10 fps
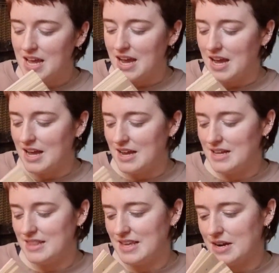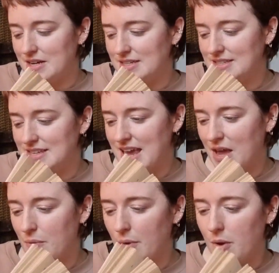there is a
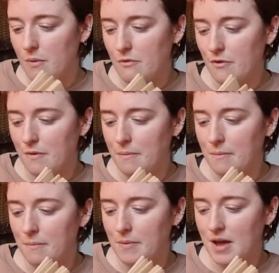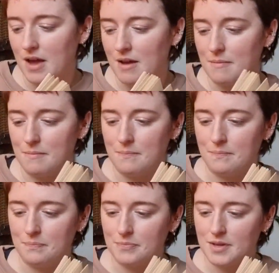quote from
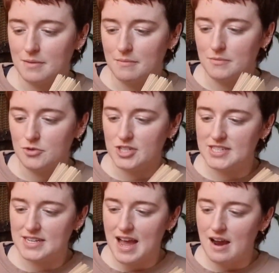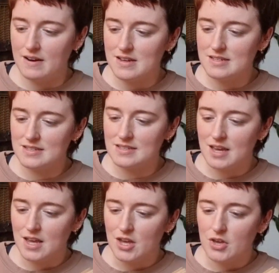Tristan Harris,
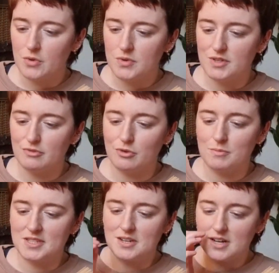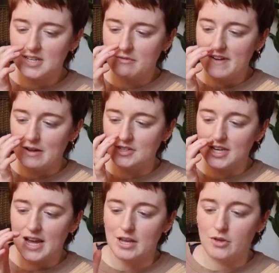who is a former startup founder
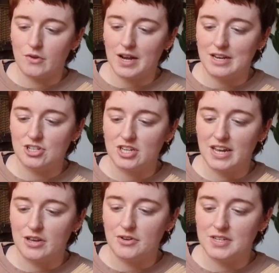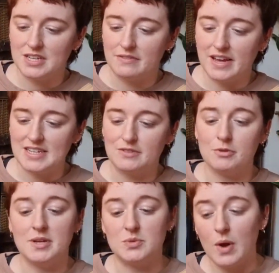and Google engineer who deviated
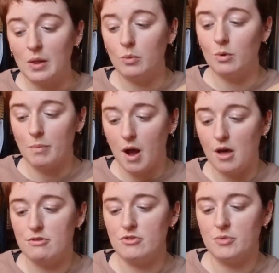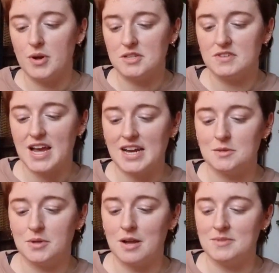from his well-worn path through the world of tech to
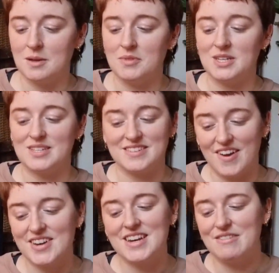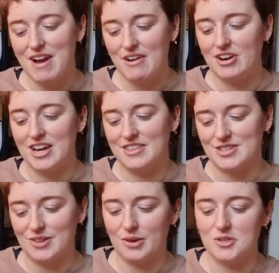become something decidedly rarer in this
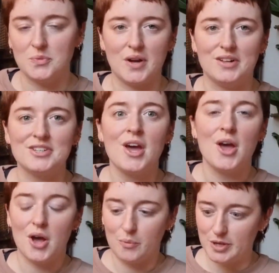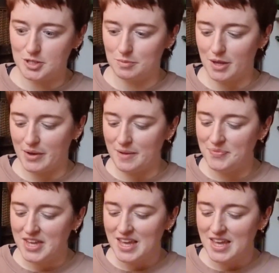closed world, a whistleblower.